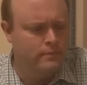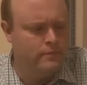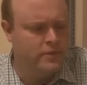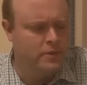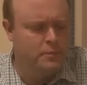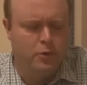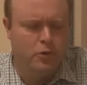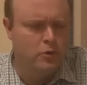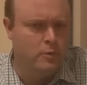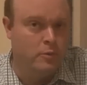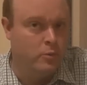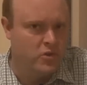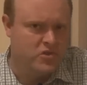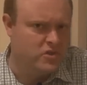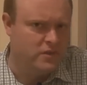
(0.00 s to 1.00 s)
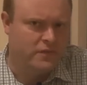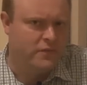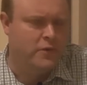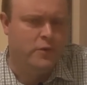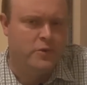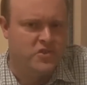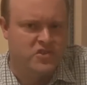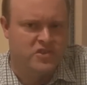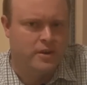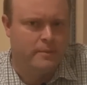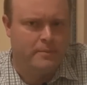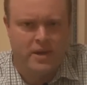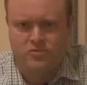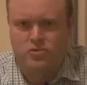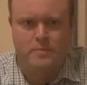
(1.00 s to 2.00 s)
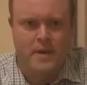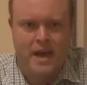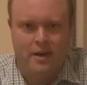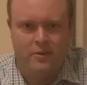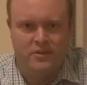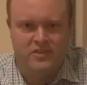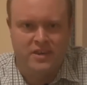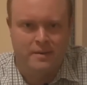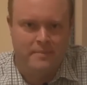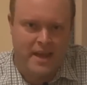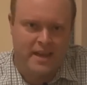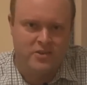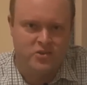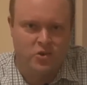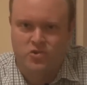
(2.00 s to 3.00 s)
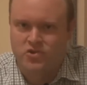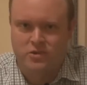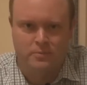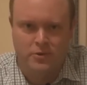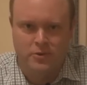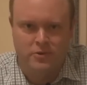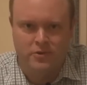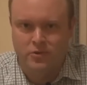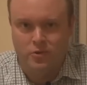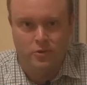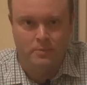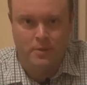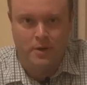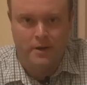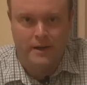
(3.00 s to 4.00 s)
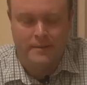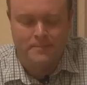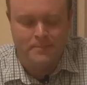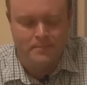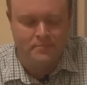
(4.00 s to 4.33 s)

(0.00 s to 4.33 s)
the Portable wasn't the first uh, battery-powered uh, Macintosh computer you could buy.